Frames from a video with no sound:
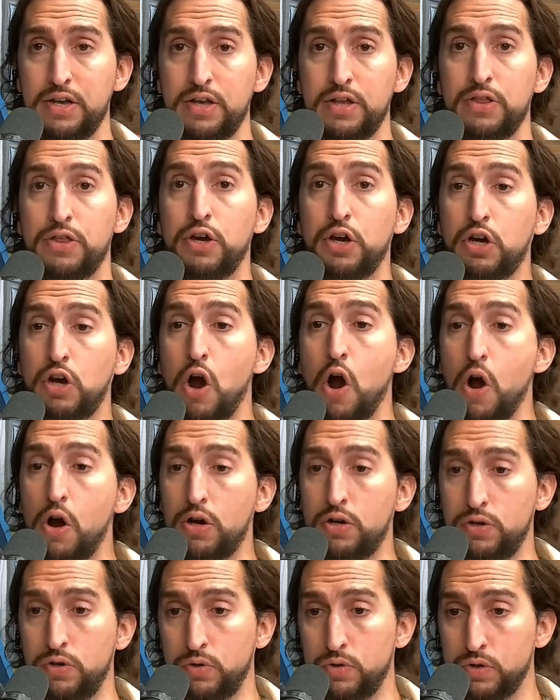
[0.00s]
the
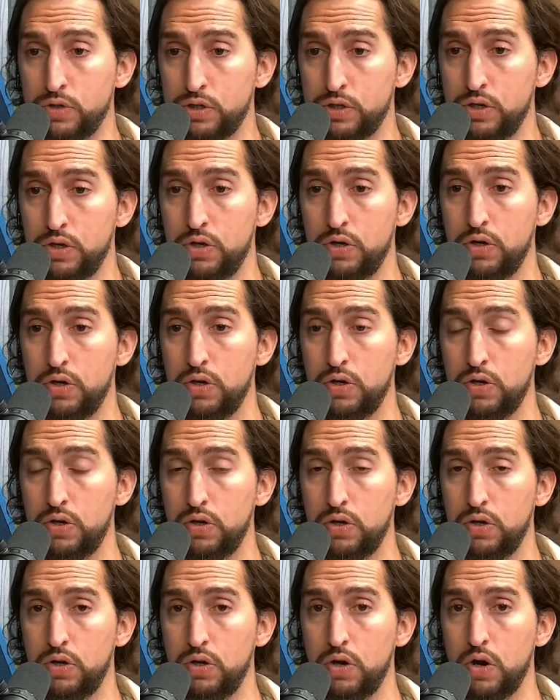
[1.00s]
Cardinals.
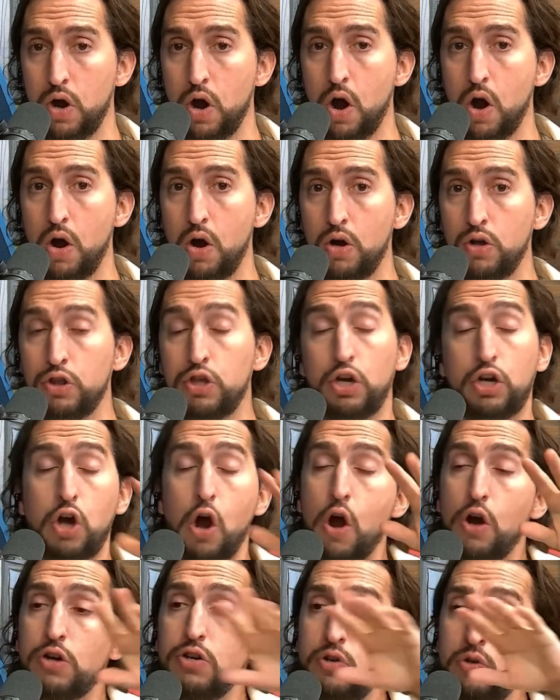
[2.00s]
The
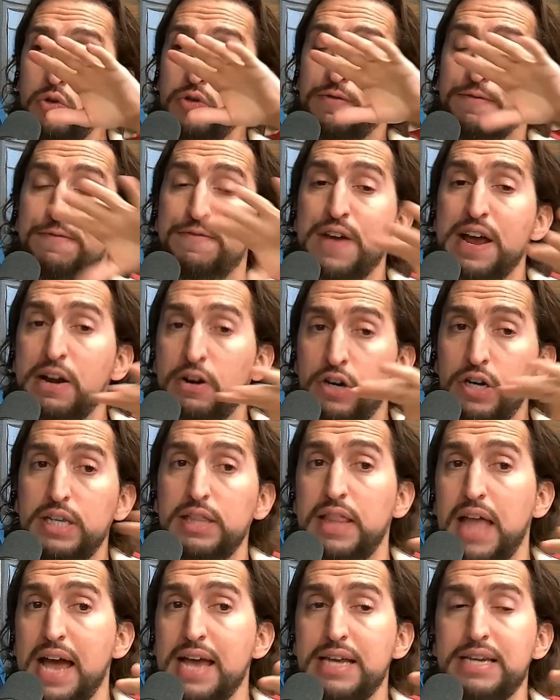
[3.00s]
Cardinals very
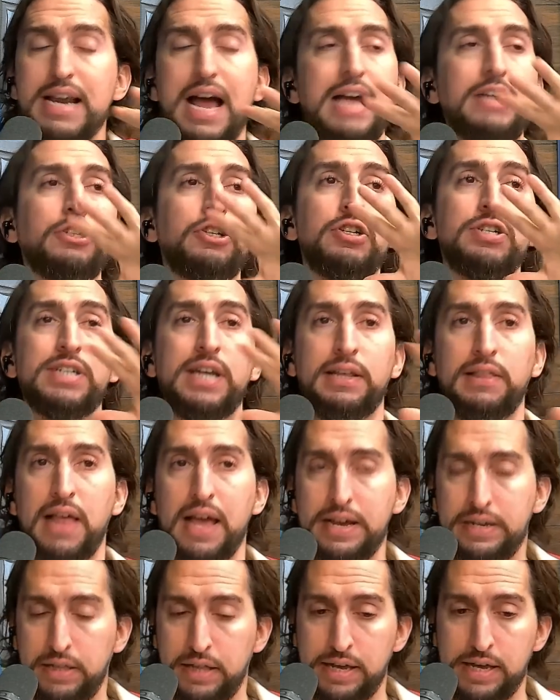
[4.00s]
like I shouldn't say
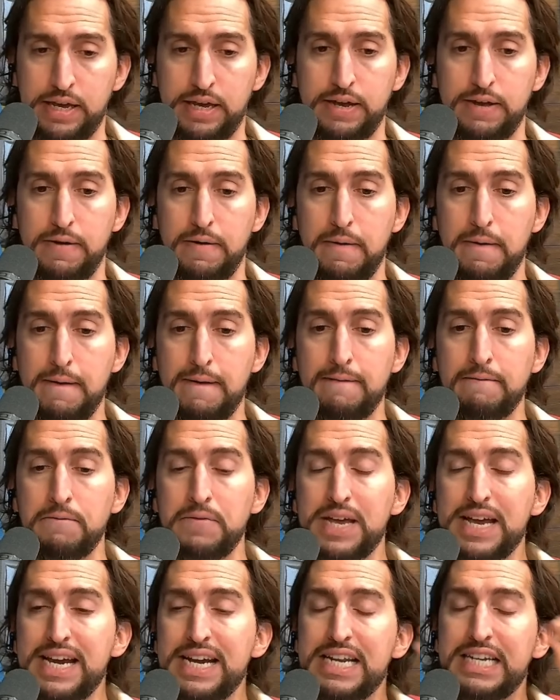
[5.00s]
likely.
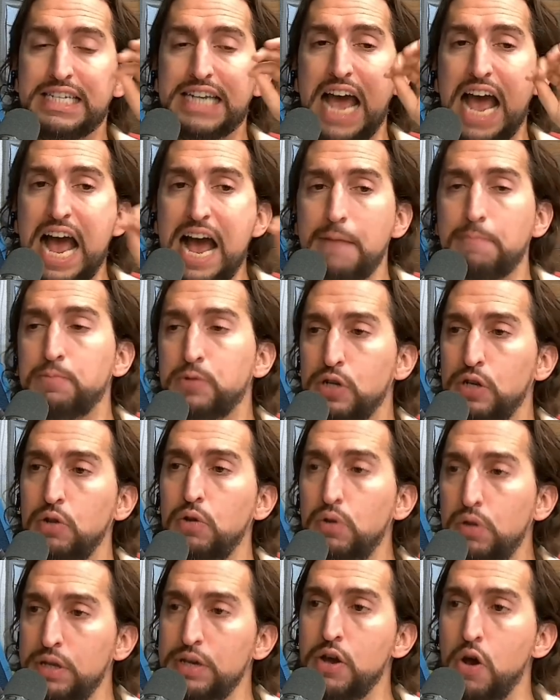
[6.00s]
It is
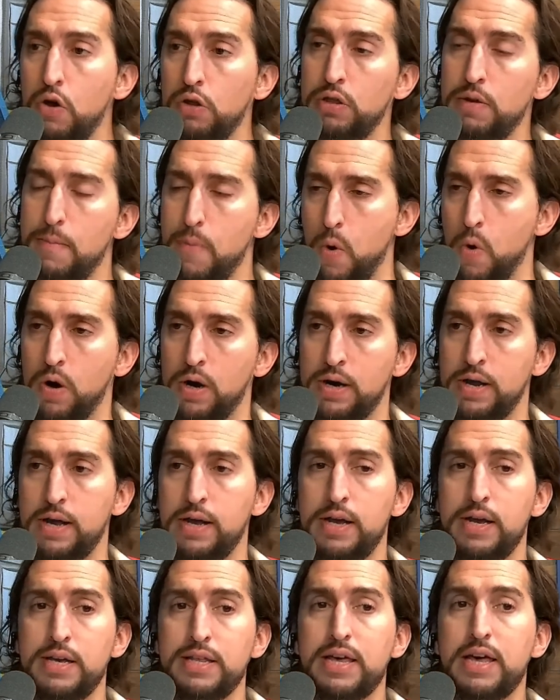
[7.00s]
absolutely on the board
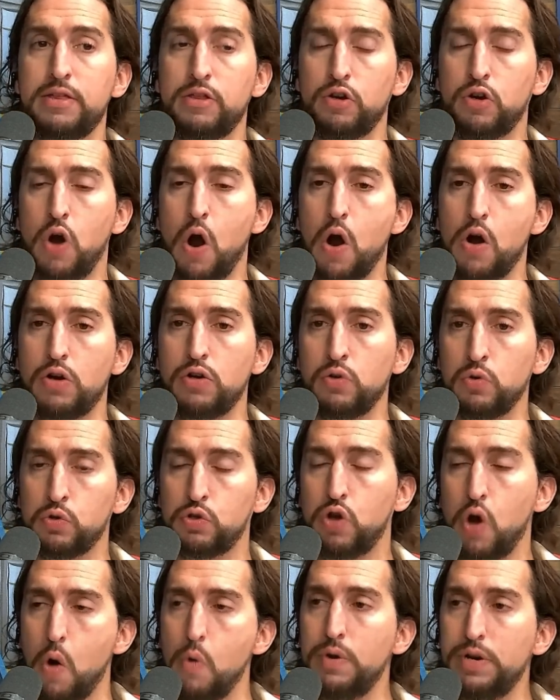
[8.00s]
that the Cardinals
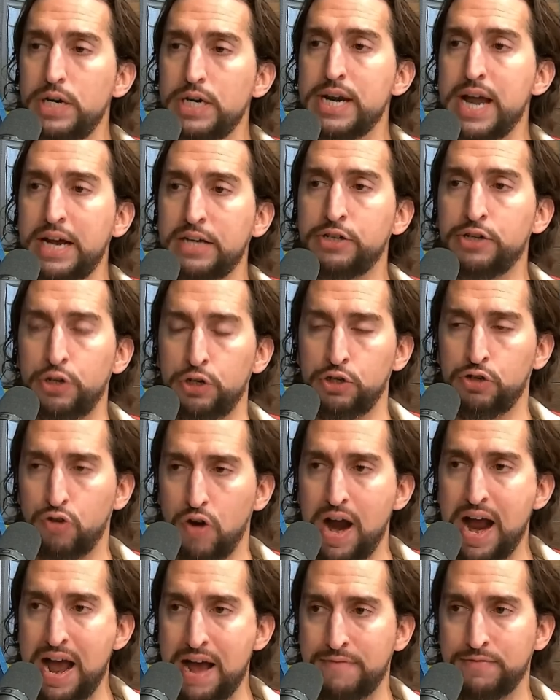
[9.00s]
go into next year's
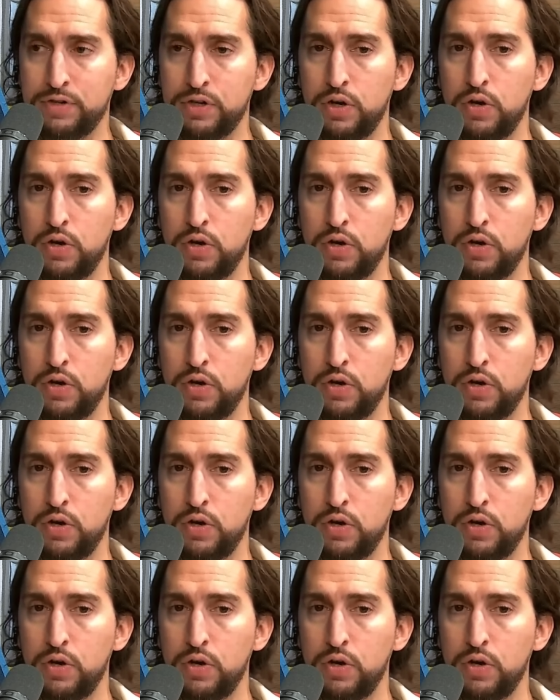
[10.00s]
draft